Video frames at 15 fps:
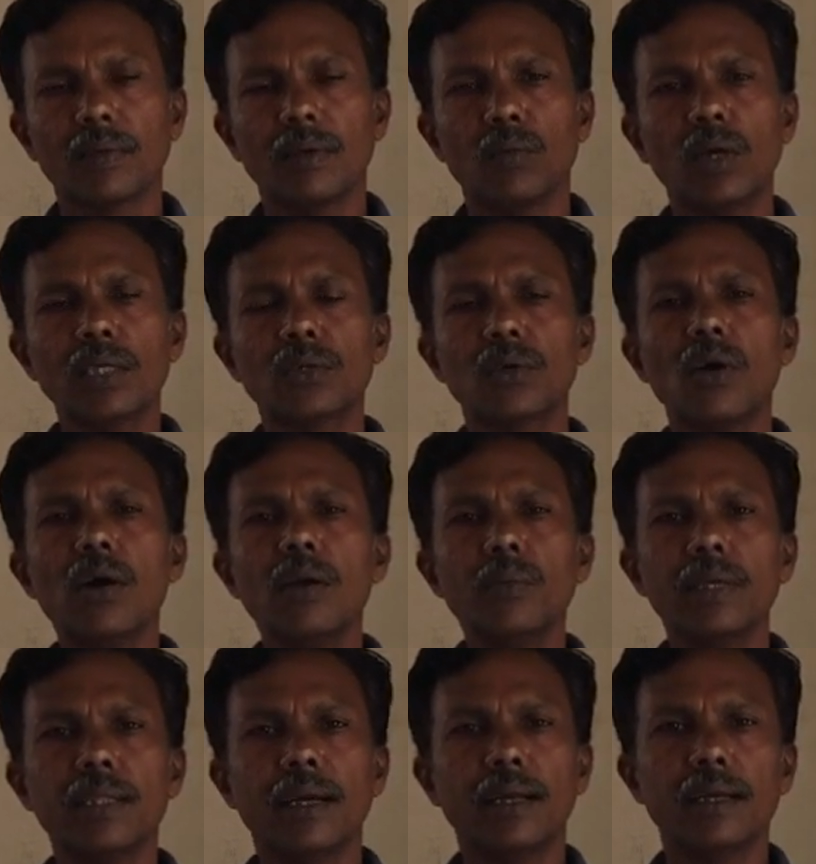What's wrong
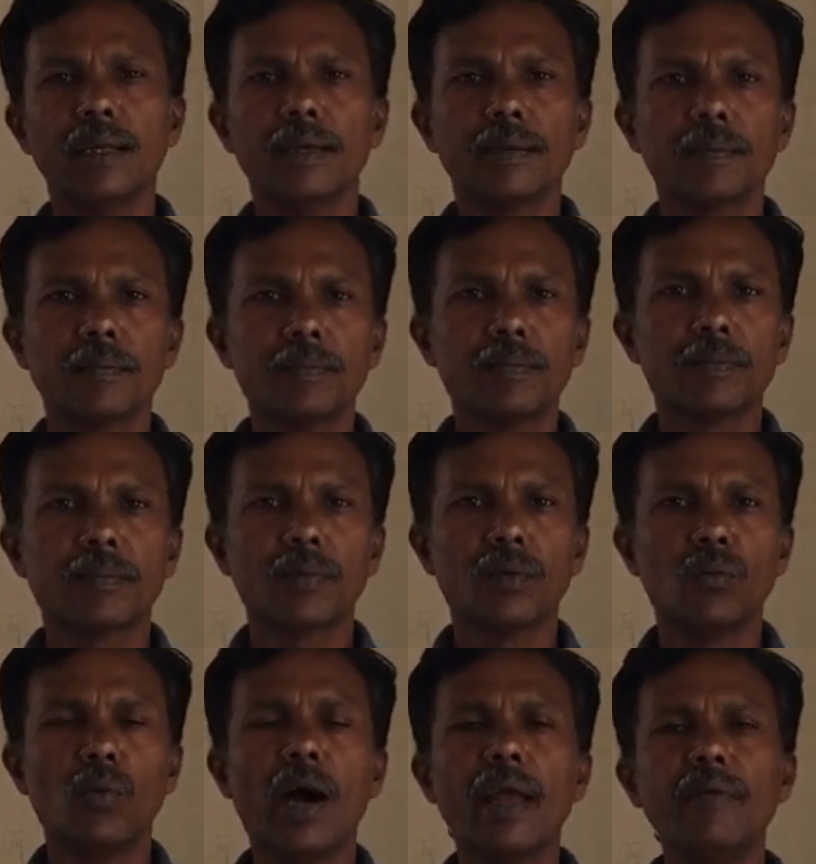with that?
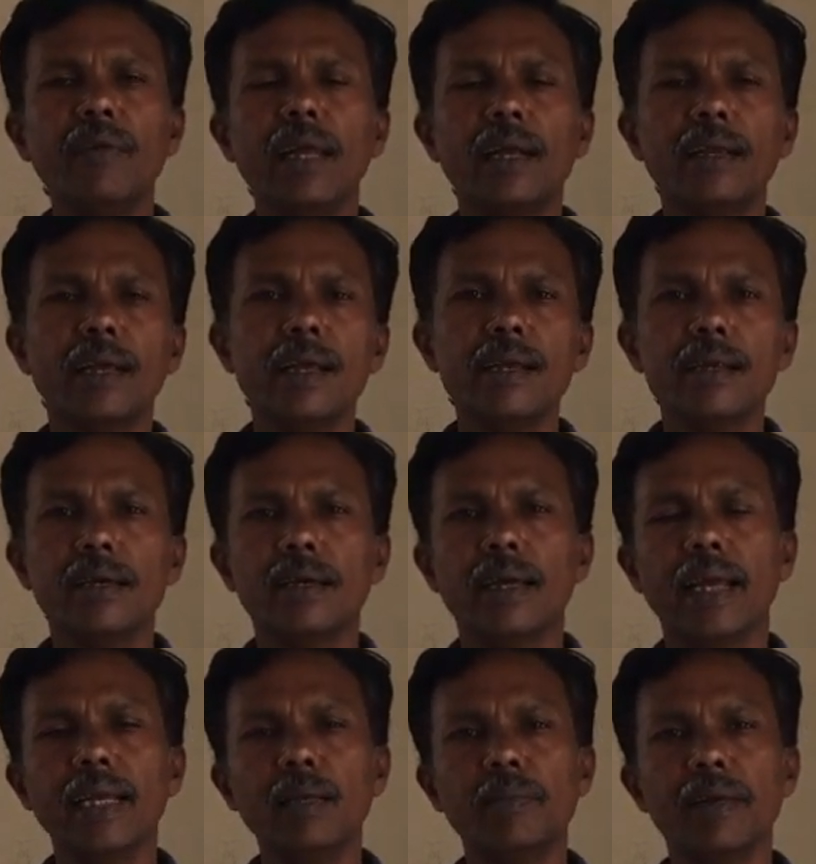Why we attained
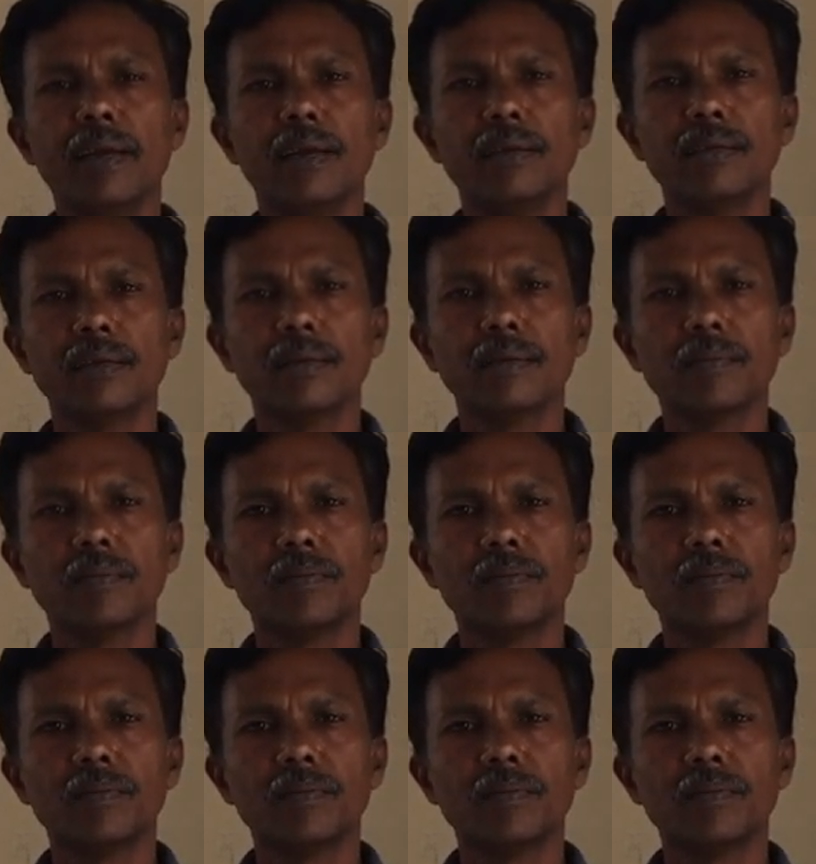independence?